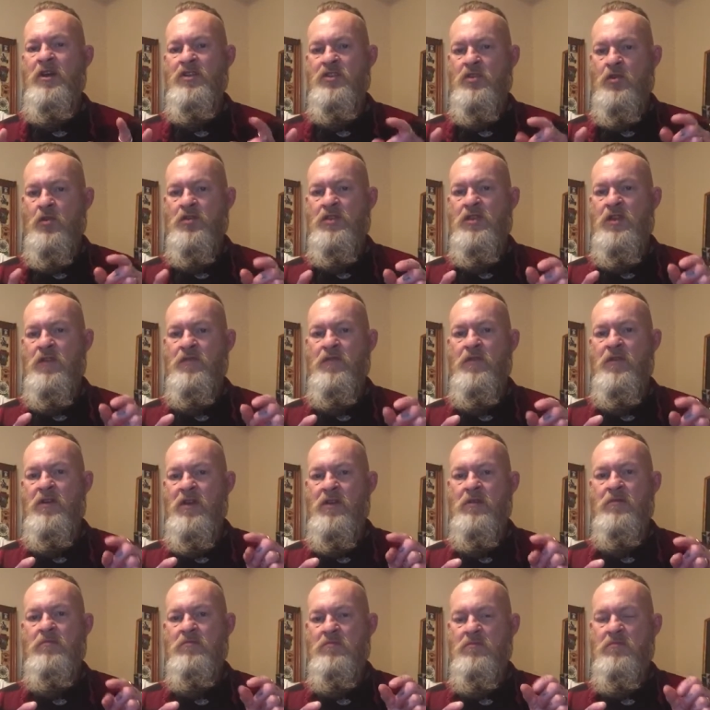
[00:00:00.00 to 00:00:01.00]
It's got different
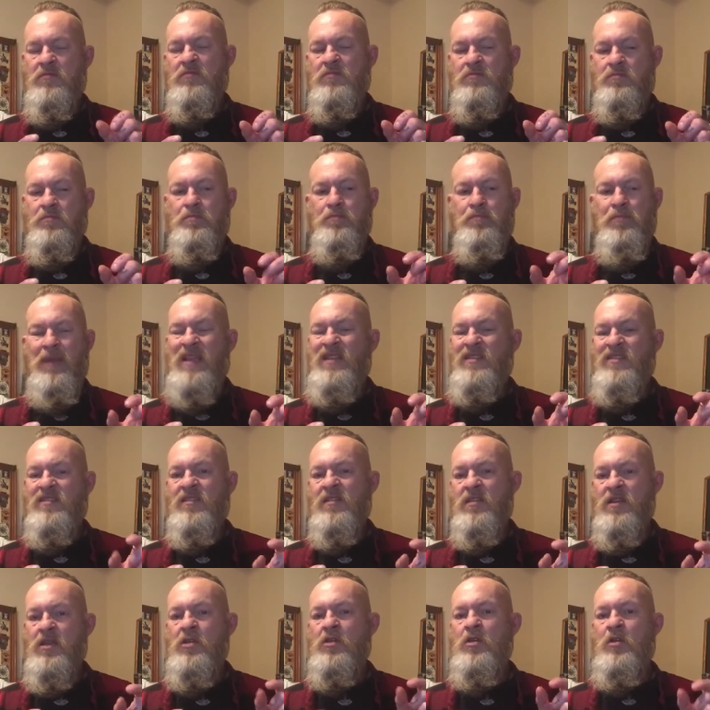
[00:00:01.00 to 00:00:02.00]
bits
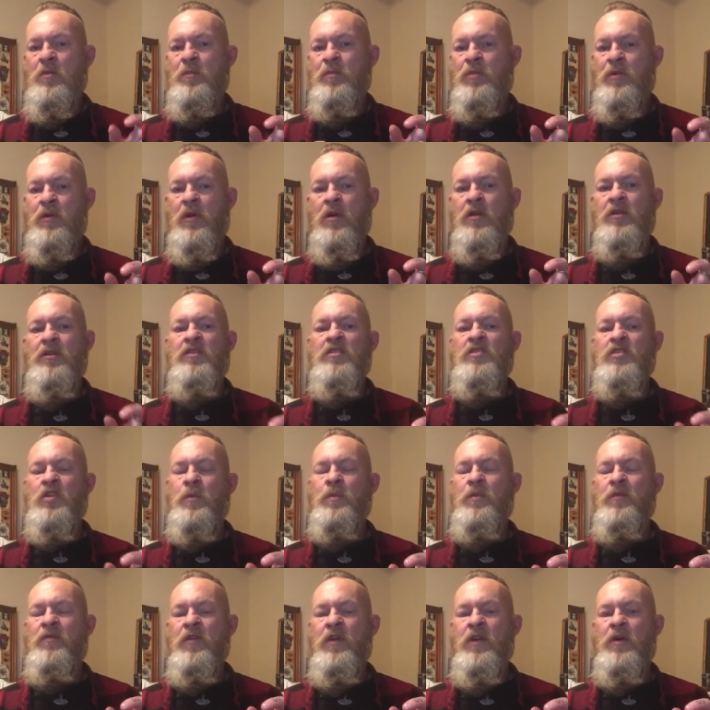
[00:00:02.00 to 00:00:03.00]
that you can put on the
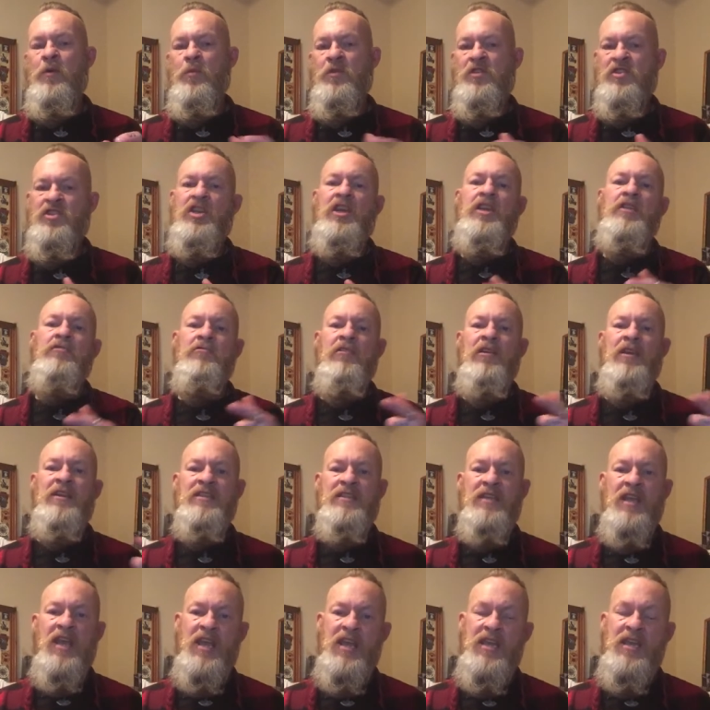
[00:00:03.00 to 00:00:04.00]
top of it, which
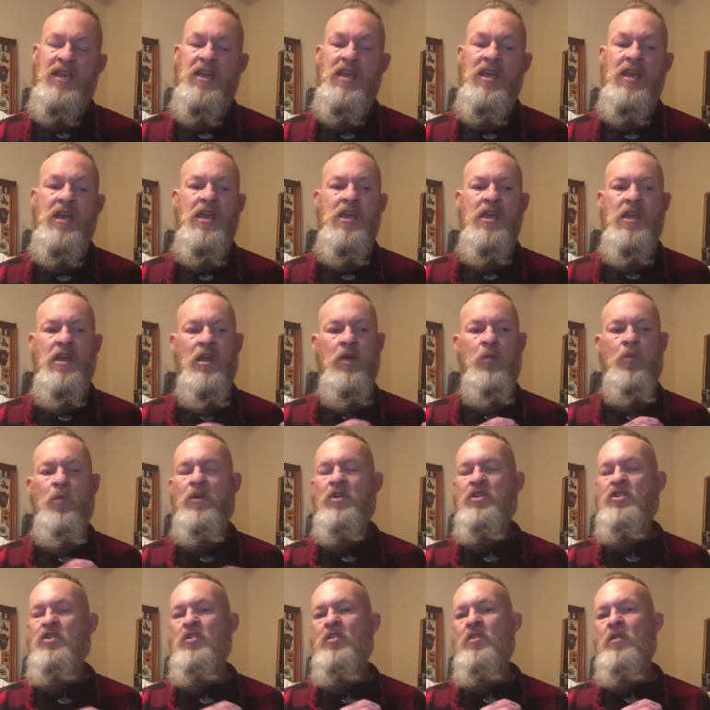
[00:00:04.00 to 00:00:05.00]
generates heat, in
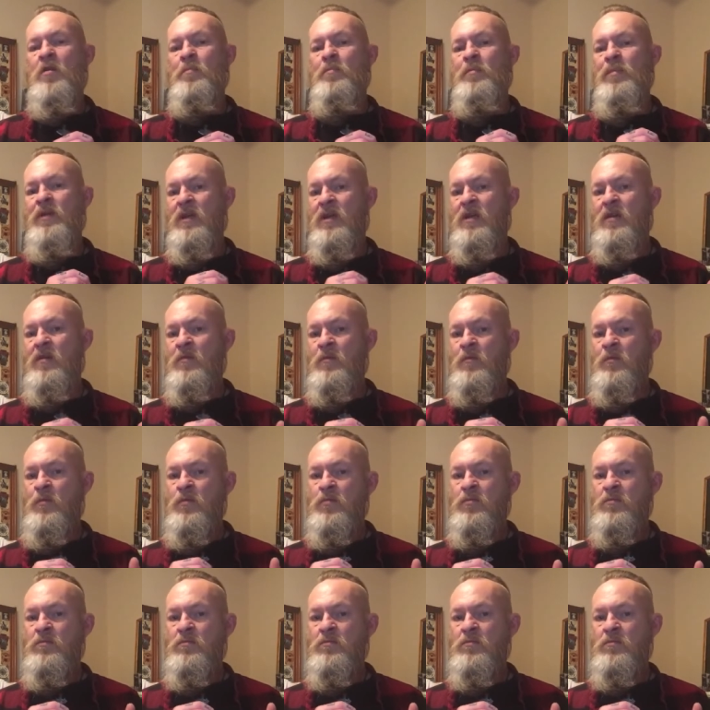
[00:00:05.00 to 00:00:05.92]
which you can burn